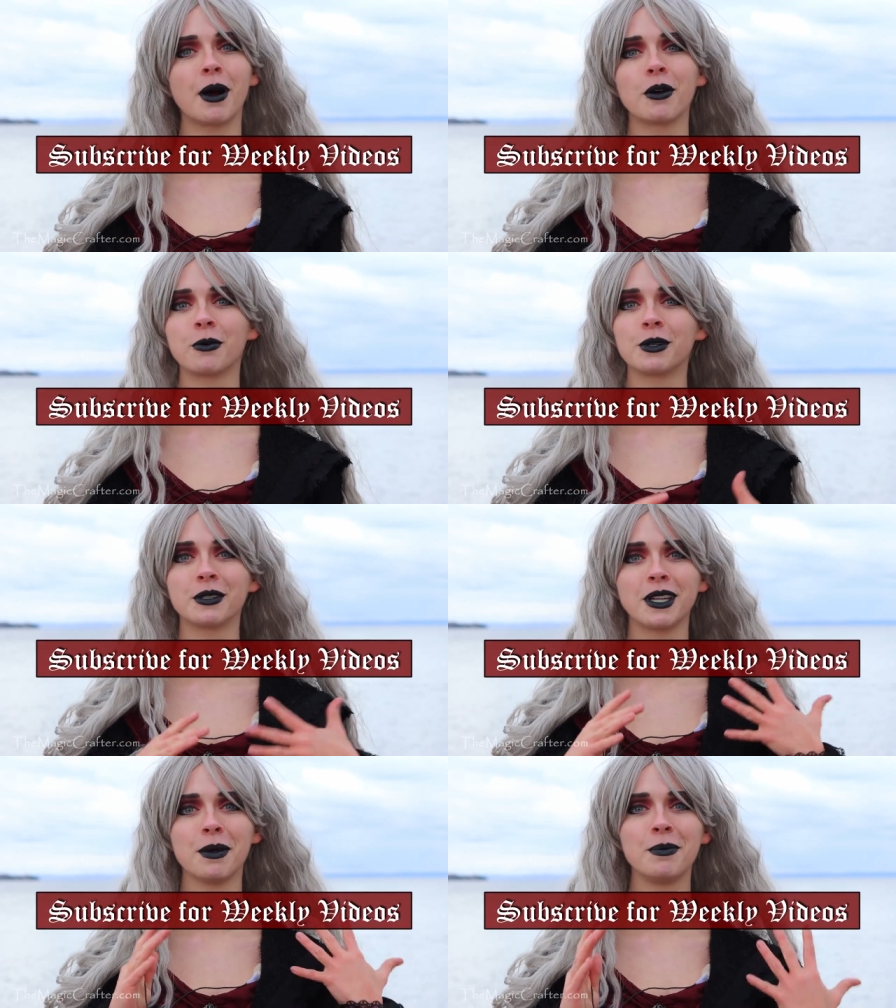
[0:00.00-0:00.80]
our
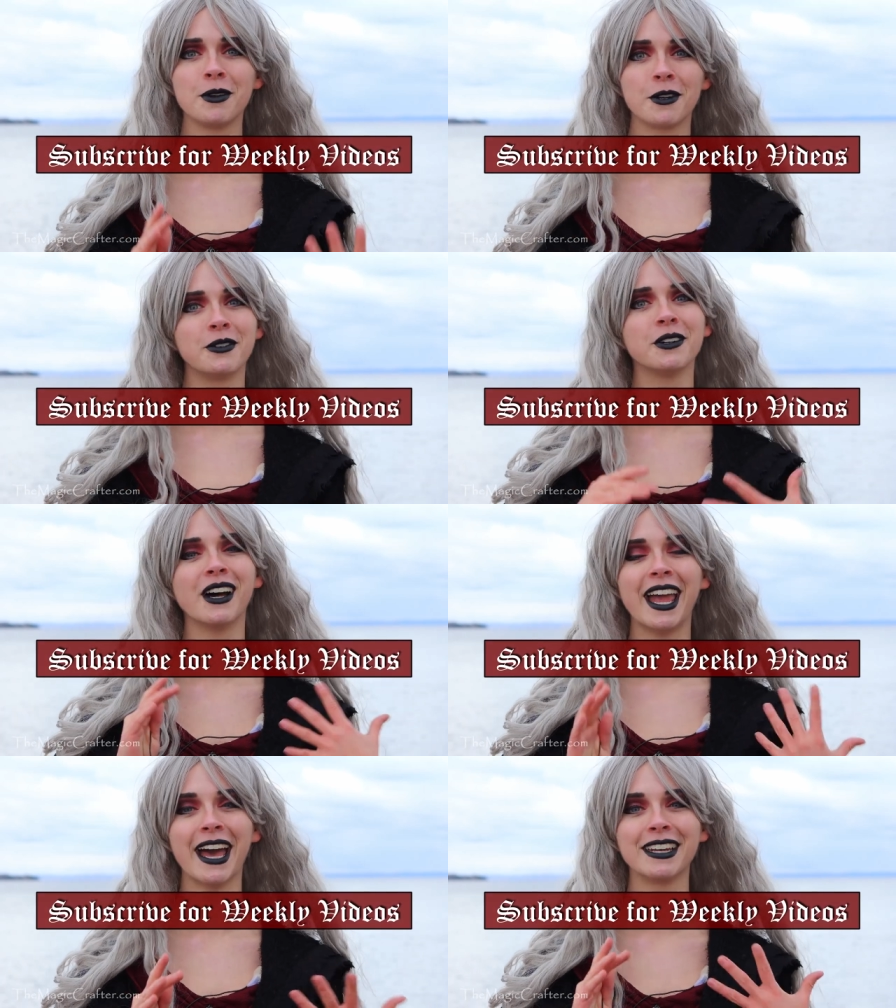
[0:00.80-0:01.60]
world a beautiful
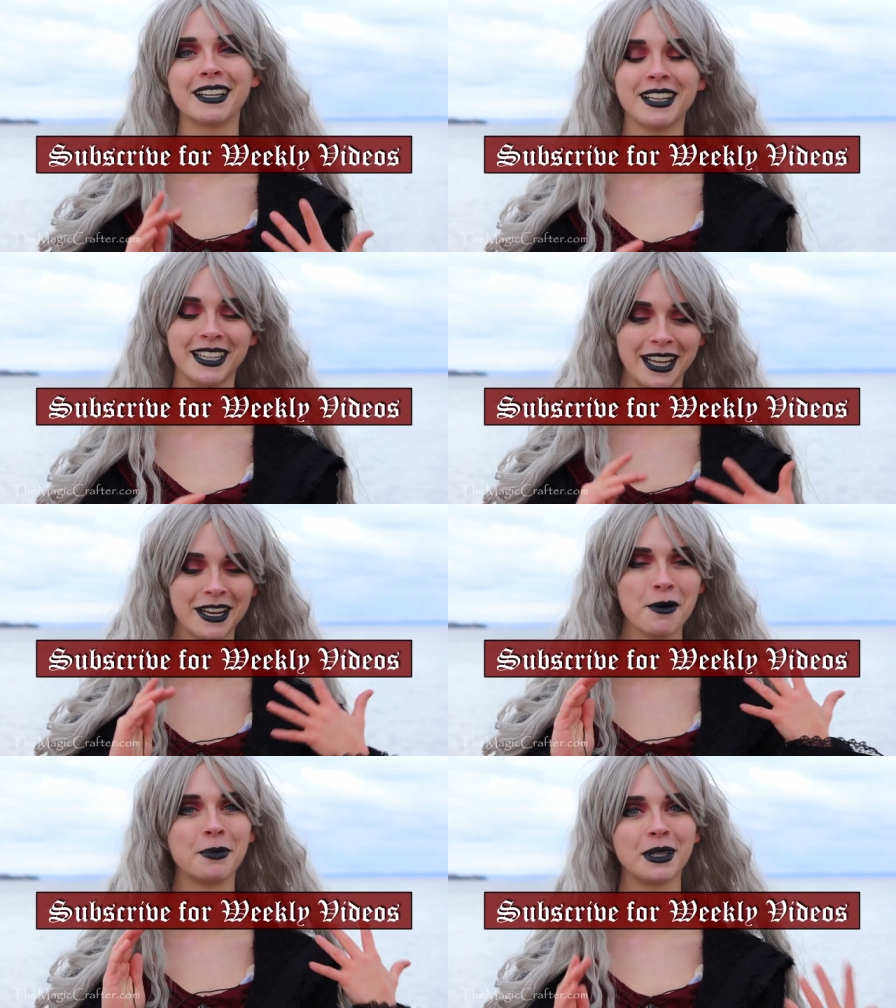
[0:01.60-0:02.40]
and
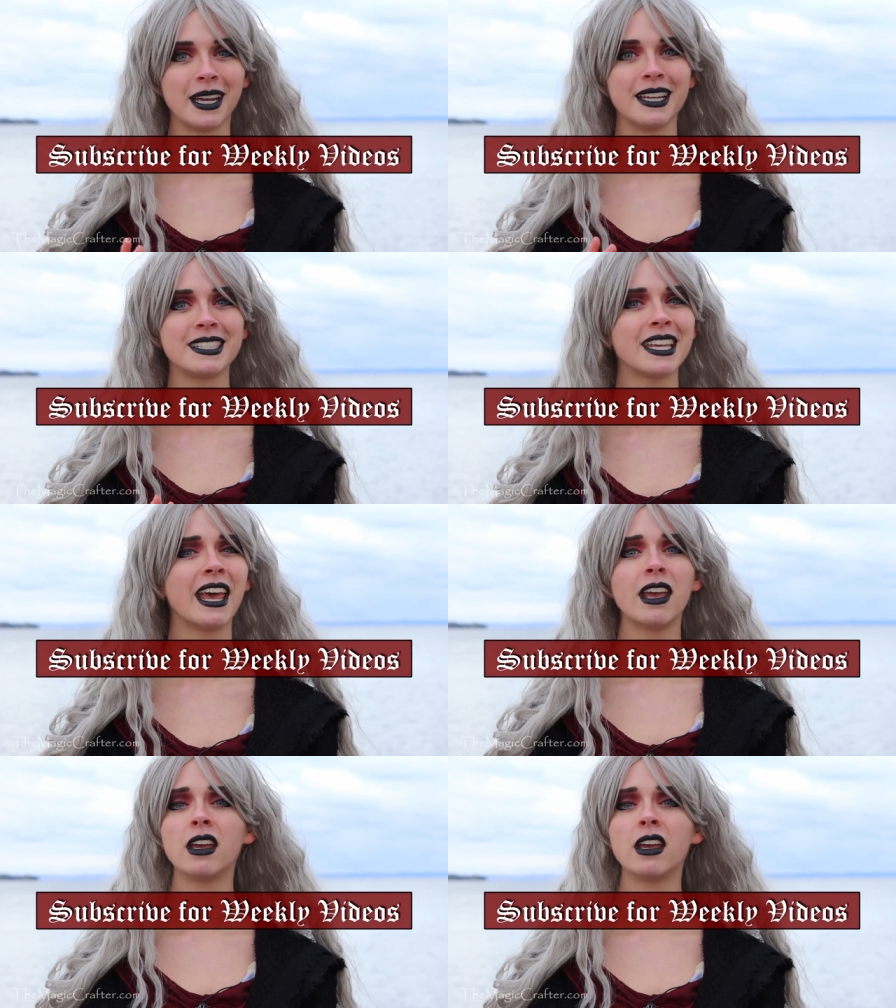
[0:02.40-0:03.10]
clean place.